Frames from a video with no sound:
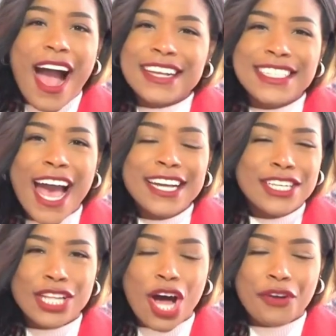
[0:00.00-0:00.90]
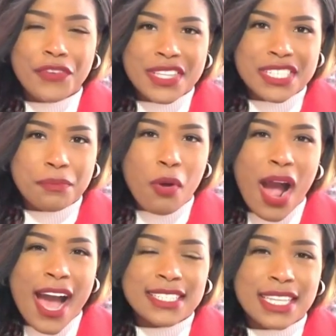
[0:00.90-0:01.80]
I tagged along for the
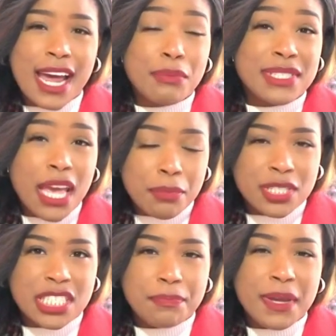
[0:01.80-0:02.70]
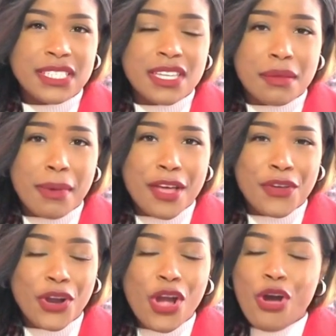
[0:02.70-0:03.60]
surprise and I was able to speak to the
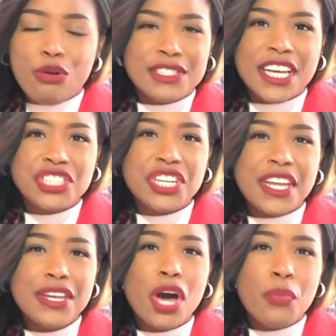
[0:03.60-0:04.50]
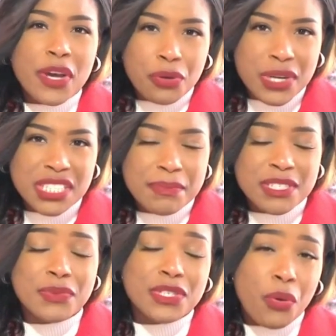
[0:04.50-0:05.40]
mother who said she didn't know what
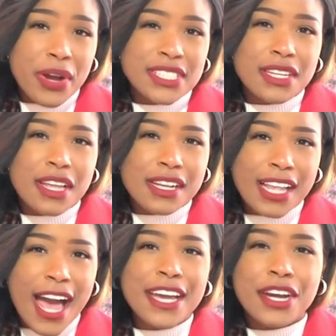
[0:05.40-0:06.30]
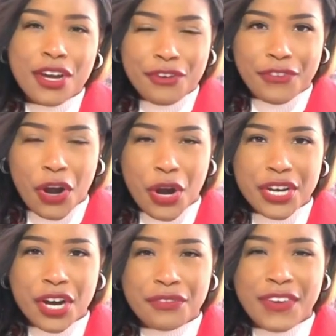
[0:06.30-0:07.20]
Christmas was going to look like for
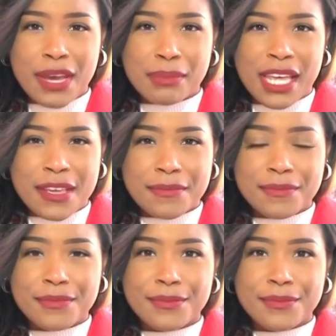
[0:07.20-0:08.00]
her and her family.